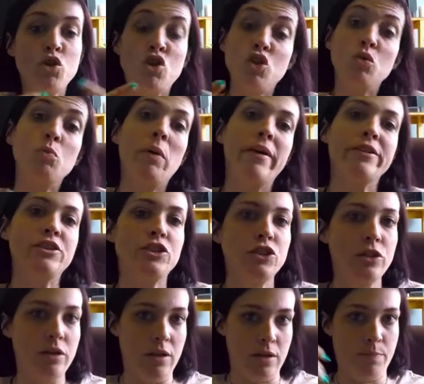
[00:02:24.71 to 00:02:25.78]
do
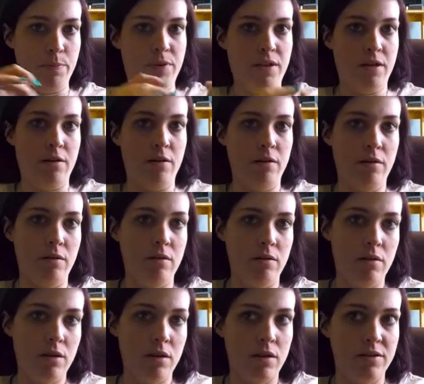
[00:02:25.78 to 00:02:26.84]
much up there,
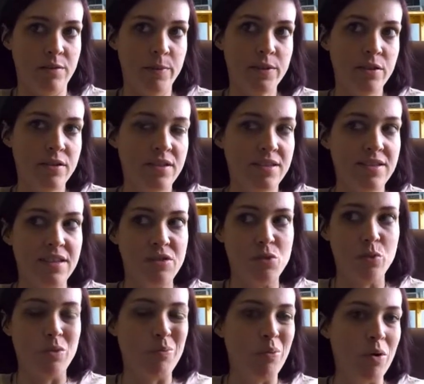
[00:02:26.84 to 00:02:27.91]
especially since I
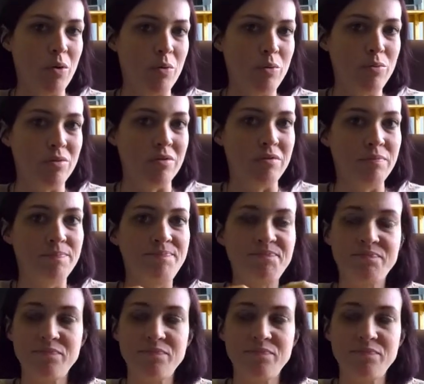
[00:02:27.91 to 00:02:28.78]
sold the boat and